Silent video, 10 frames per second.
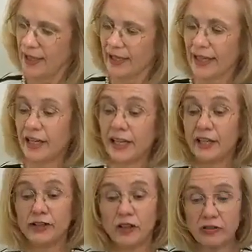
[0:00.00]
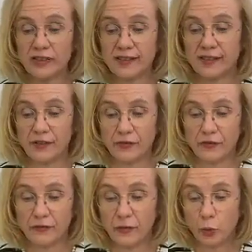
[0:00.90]
Can I get a doctor's certificate
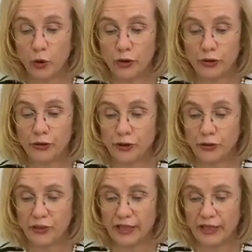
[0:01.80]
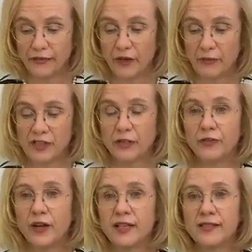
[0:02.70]
for work or uni if I'm
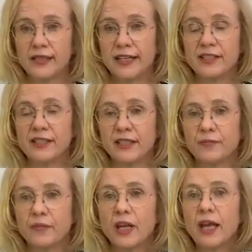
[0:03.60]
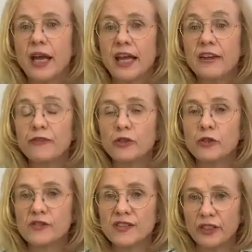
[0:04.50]
self-isolating? If
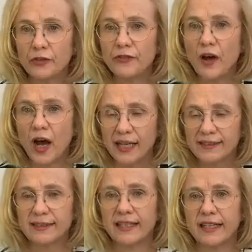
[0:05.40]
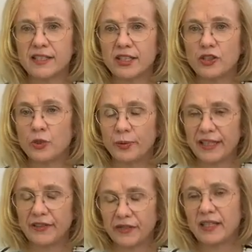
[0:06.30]
you're self-isolating, you'll be
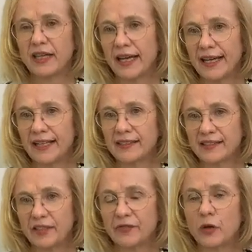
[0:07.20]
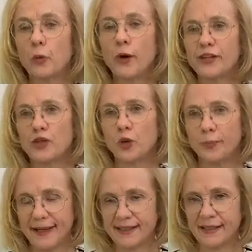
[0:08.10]
given a certificate when you're
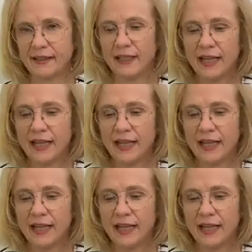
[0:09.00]
better.